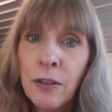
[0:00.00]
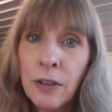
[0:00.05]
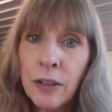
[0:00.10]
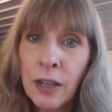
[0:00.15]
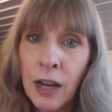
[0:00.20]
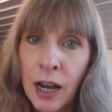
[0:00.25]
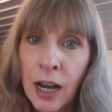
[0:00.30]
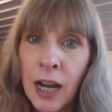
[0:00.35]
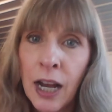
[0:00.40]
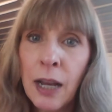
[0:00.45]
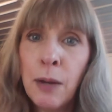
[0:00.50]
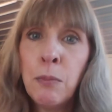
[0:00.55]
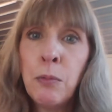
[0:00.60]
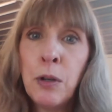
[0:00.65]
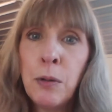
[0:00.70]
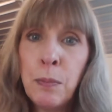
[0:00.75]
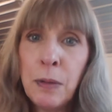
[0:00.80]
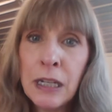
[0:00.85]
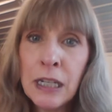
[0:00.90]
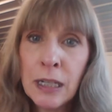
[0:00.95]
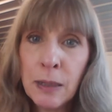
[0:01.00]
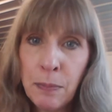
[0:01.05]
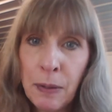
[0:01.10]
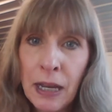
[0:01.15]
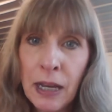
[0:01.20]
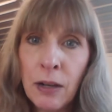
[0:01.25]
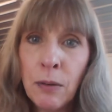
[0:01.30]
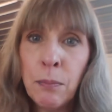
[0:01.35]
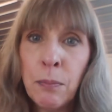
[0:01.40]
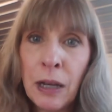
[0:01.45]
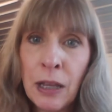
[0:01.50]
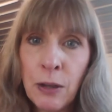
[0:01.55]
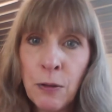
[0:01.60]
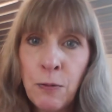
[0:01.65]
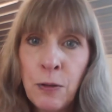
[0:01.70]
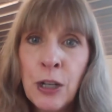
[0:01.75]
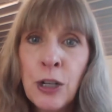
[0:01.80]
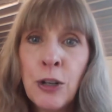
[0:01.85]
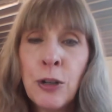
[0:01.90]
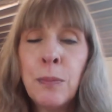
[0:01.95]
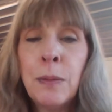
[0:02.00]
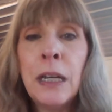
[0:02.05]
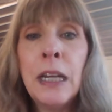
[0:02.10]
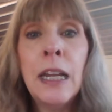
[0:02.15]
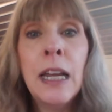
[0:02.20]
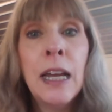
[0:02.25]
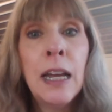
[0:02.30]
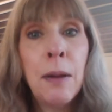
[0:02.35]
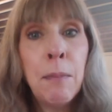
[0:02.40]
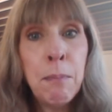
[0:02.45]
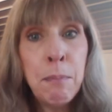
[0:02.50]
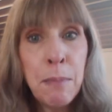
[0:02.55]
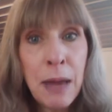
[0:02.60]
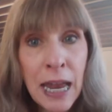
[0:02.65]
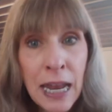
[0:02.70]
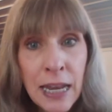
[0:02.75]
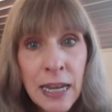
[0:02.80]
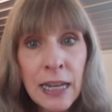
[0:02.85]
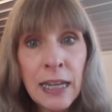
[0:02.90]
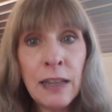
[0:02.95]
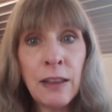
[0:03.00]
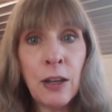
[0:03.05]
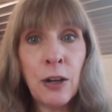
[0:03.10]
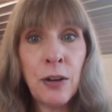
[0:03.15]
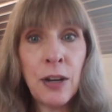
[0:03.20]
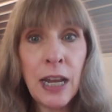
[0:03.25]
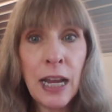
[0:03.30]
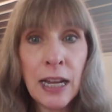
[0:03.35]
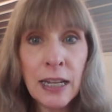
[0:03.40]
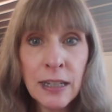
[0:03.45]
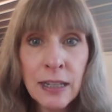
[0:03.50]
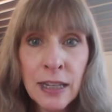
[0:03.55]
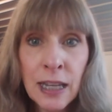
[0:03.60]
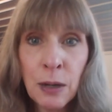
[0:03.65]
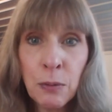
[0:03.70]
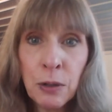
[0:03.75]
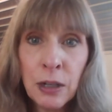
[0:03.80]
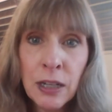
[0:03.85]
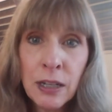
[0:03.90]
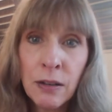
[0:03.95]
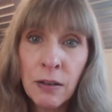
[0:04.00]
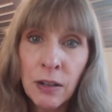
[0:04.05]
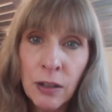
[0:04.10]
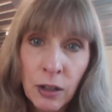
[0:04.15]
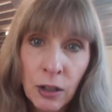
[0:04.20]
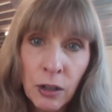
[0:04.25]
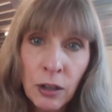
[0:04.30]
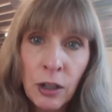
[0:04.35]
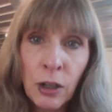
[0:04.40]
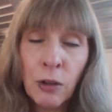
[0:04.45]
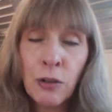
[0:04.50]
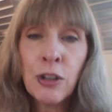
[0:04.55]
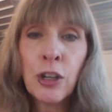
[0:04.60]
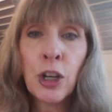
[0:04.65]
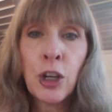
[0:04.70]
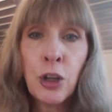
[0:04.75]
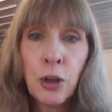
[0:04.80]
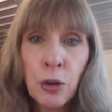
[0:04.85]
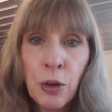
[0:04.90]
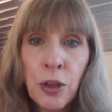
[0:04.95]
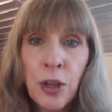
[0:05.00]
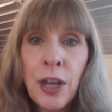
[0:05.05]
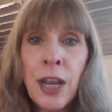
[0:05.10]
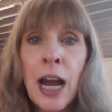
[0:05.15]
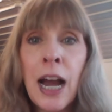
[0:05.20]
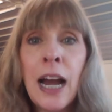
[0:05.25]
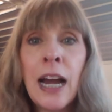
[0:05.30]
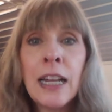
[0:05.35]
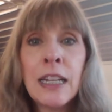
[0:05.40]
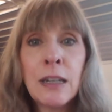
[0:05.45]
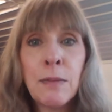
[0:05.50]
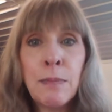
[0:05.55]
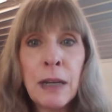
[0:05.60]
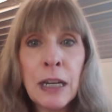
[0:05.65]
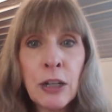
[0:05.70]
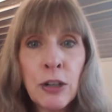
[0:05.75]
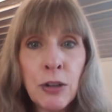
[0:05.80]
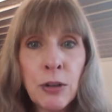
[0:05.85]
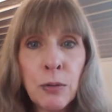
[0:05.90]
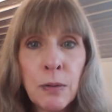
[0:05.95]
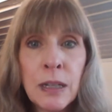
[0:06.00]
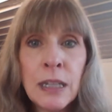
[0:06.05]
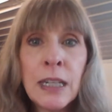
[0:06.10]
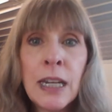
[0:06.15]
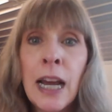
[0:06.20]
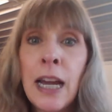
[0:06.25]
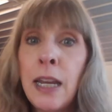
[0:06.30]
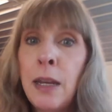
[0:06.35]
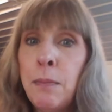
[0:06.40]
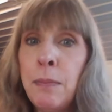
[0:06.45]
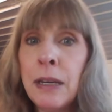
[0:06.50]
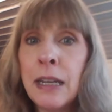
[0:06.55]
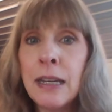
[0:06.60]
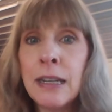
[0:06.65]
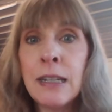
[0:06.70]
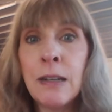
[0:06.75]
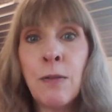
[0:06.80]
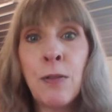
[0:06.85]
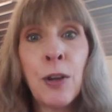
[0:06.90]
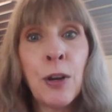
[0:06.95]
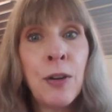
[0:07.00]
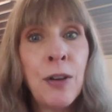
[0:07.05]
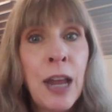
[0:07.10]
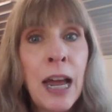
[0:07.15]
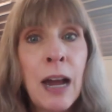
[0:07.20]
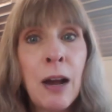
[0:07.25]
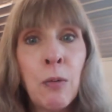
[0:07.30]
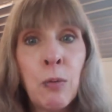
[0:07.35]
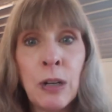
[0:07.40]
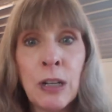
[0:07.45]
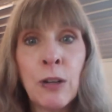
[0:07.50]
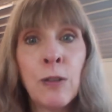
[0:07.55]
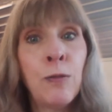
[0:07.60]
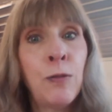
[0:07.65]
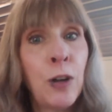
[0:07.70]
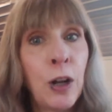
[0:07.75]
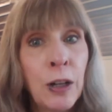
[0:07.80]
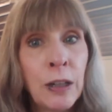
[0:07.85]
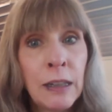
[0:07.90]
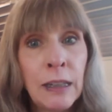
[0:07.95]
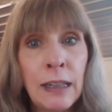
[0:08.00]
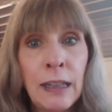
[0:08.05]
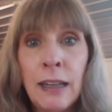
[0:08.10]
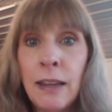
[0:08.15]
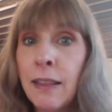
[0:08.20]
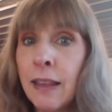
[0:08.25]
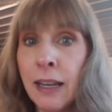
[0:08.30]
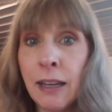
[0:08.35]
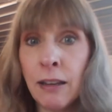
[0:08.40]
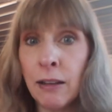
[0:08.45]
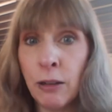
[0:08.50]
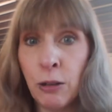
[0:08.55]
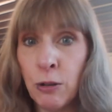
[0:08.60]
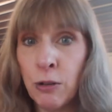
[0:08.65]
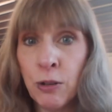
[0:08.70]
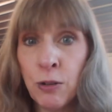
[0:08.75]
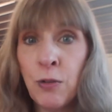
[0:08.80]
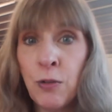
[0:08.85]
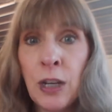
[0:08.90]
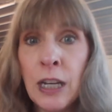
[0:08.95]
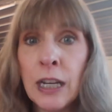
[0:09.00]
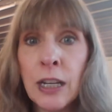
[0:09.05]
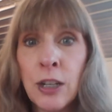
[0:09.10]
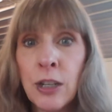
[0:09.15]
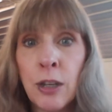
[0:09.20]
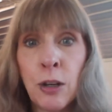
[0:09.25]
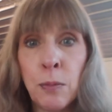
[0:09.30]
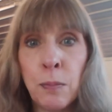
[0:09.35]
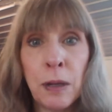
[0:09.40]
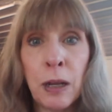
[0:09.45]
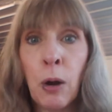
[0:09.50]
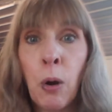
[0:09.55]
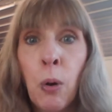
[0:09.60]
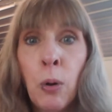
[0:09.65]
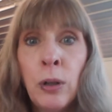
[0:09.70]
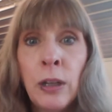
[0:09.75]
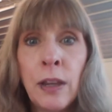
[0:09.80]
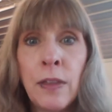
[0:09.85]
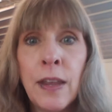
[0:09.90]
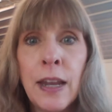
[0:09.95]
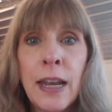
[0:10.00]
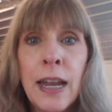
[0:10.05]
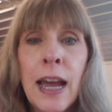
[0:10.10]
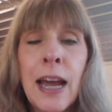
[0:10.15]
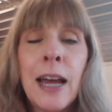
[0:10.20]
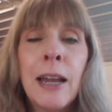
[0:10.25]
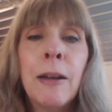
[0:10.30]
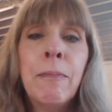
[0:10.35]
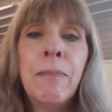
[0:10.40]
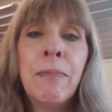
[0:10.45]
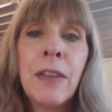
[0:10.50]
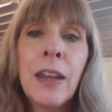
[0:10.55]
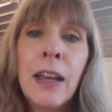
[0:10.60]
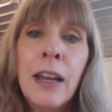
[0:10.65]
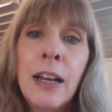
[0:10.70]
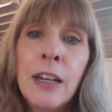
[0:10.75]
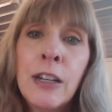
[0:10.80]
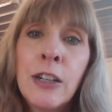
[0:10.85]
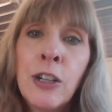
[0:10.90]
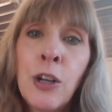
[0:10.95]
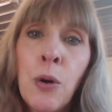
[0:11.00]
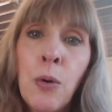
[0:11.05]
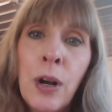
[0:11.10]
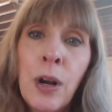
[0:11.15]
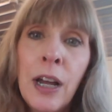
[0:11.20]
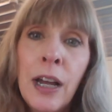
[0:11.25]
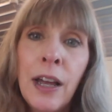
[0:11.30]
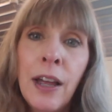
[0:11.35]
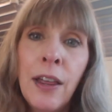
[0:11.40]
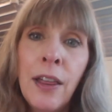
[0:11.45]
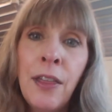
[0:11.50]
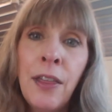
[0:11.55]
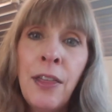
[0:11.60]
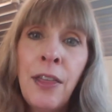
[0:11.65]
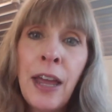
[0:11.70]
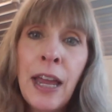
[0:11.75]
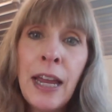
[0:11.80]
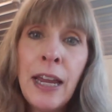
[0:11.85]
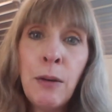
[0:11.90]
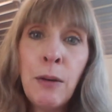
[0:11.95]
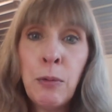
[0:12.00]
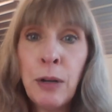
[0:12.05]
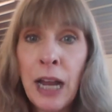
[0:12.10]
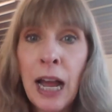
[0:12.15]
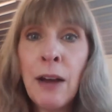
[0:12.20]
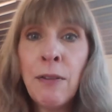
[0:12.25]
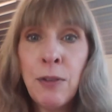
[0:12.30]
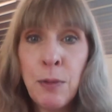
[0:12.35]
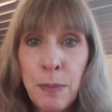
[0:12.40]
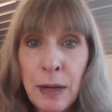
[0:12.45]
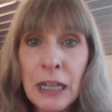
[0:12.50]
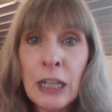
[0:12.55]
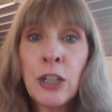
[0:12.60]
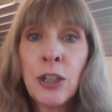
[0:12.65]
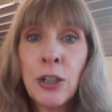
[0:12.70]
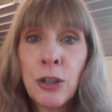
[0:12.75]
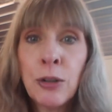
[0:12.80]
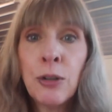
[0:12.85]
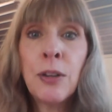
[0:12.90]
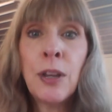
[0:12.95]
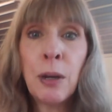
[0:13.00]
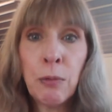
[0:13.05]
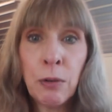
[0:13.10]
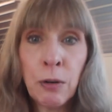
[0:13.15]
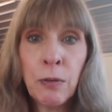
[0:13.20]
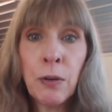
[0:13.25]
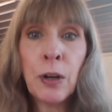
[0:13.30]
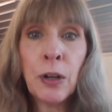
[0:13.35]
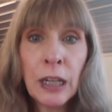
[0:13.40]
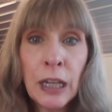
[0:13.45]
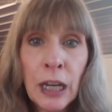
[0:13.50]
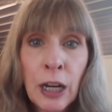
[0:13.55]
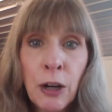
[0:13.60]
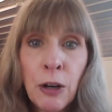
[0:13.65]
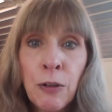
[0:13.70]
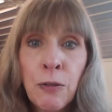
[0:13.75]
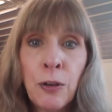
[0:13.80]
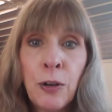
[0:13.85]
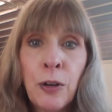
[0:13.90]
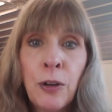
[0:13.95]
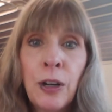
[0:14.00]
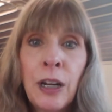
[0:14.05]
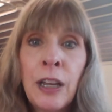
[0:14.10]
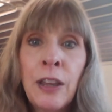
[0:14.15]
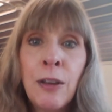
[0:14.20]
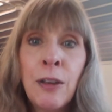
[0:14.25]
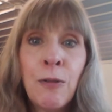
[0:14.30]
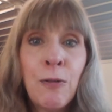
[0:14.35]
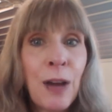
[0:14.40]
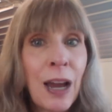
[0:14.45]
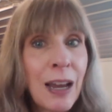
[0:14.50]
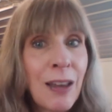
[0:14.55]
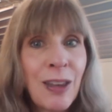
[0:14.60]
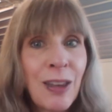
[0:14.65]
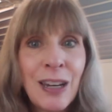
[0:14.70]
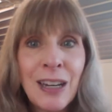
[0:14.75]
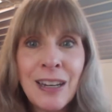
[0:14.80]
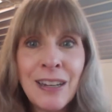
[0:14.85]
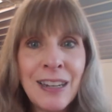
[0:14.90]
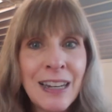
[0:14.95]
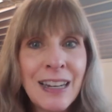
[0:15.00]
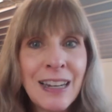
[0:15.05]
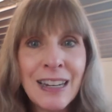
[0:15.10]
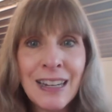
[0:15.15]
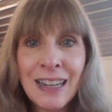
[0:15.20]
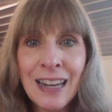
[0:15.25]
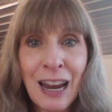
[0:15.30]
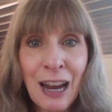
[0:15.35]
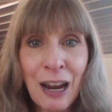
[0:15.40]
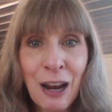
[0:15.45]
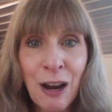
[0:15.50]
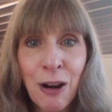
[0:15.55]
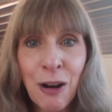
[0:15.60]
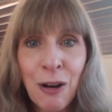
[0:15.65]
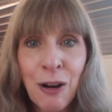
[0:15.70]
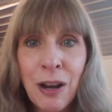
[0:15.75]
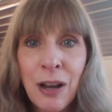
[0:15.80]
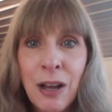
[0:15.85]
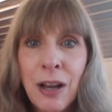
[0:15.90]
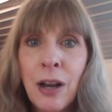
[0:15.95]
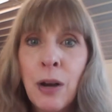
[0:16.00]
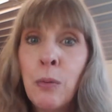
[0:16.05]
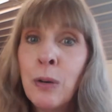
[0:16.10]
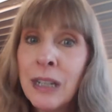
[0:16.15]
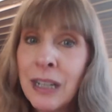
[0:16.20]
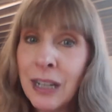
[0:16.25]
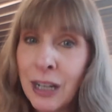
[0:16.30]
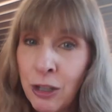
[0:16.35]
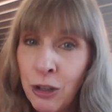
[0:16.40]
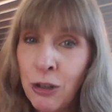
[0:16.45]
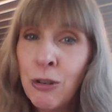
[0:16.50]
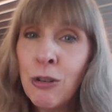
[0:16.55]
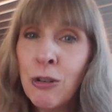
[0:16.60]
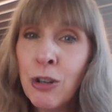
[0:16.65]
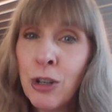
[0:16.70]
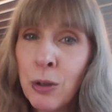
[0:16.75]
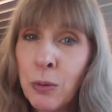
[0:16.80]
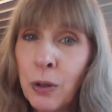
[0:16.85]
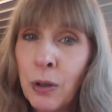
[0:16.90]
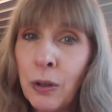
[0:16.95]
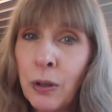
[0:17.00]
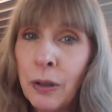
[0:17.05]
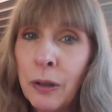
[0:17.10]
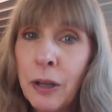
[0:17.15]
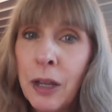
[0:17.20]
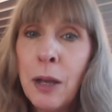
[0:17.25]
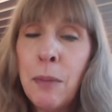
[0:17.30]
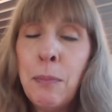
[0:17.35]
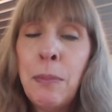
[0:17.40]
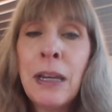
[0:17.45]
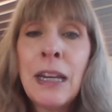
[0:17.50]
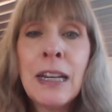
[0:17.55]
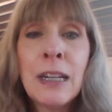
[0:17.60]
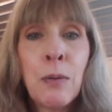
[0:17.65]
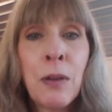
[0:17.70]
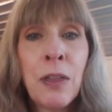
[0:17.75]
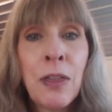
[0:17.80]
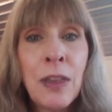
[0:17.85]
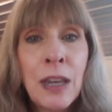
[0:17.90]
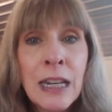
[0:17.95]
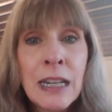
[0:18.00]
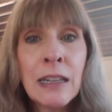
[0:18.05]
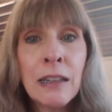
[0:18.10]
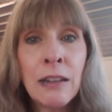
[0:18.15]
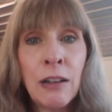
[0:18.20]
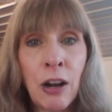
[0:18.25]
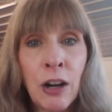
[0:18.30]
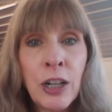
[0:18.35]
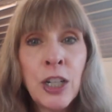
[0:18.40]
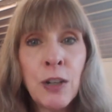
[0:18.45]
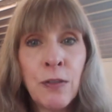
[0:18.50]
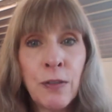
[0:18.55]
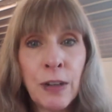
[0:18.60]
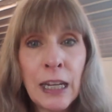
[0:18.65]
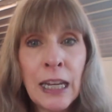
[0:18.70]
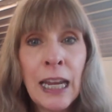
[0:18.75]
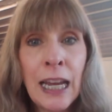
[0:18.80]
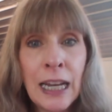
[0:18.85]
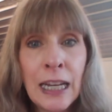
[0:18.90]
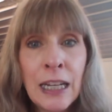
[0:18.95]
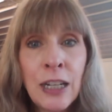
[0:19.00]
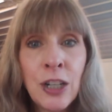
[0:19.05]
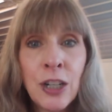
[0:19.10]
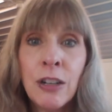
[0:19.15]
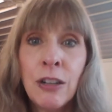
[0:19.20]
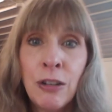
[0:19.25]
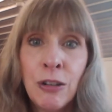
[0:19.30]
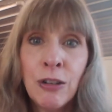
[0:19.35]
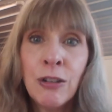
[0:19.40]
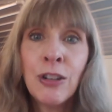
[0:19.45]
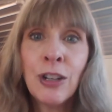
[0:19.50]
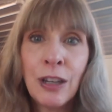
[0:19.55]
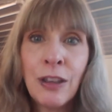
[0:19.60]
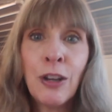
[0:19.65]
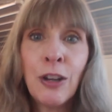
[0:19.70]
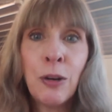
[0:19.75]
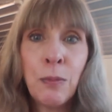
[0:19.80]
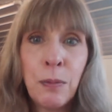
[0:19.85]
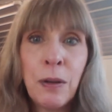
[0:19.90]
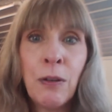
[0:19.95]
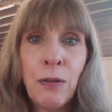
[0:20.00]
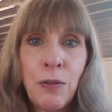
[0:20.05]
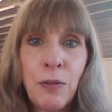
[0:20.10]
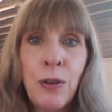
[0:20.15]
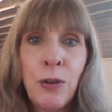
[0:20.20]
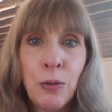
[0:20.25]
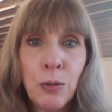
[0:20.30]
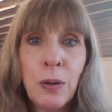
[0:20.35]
time would be spent by the fishermen mending their nets. They would, you know, secure the knots, make sure it was tight, because if their net was faulty, they could lose fish. There'd be a hole in the net. So they would have to make sure they were very careful. And the fact that it didn't tear was unusual, because with this large of a catch, usually there'd be a few